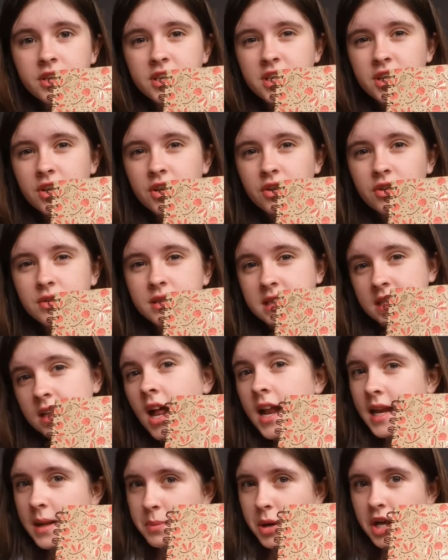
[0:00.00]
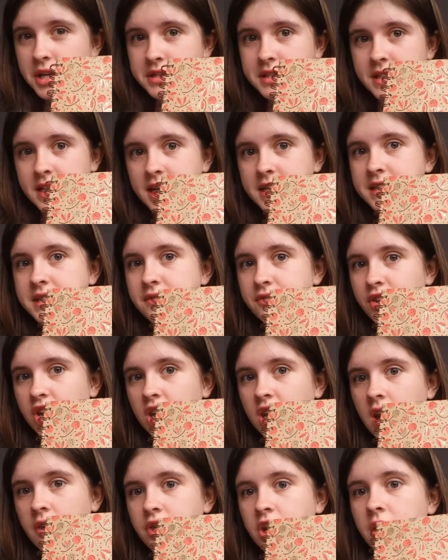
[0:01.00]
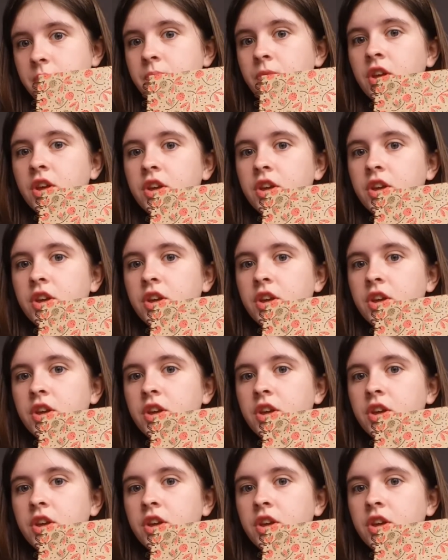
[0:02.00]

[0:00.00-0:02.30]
to slightly personalise the front cover.